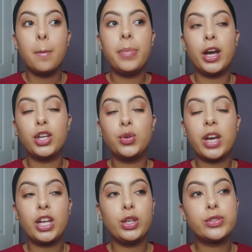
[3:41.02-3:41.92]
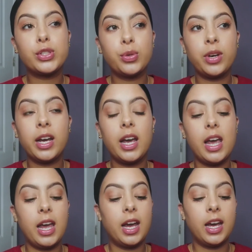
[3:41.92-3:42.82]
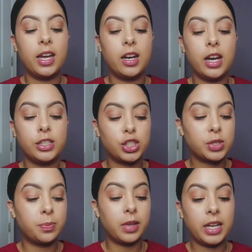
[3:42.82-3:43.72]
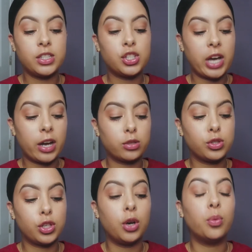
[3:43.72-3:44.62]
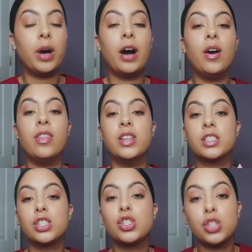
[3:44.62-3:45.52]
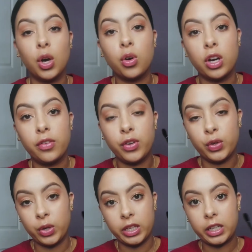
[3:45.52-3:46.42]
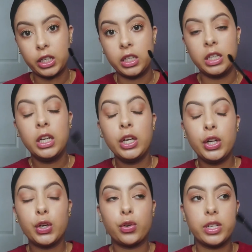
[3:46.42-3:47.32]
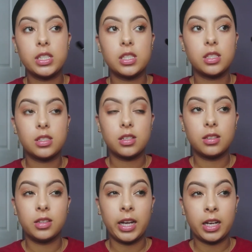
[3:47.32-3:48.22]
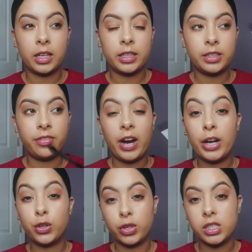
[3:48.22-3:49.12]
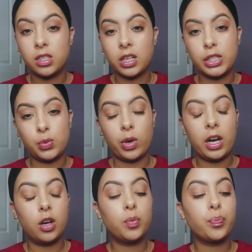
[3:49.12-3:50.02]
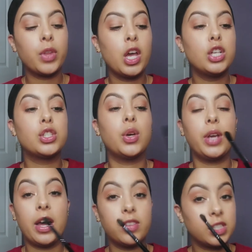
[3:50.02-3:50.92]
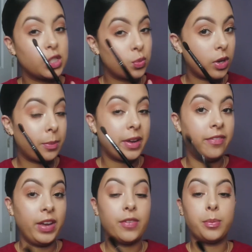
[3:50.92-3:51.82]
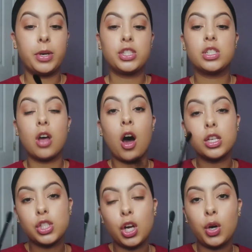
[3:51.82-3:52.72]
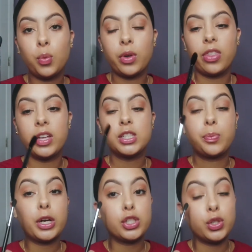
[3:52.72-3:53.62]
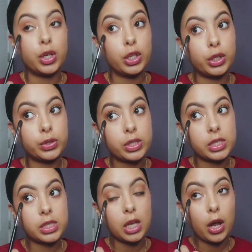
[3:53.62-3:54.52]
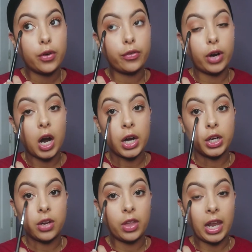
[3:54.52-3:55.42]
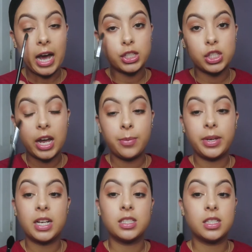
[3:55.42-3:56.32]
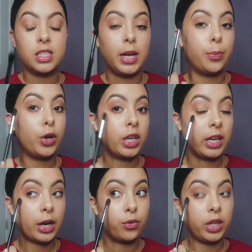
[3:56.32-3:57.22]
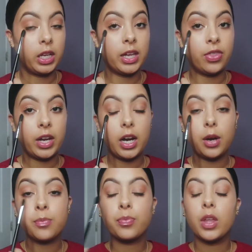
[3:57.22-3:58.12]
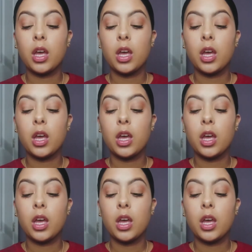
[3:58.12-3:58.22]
But you get used to it, and it just blends shadows so well, and this is so good for doing like a crease, like a defined crease look as well. So yeah, this is one of my favorite brushes. Also, with this brush, you can use this for under the lash line because it's tapered, it can get really in there.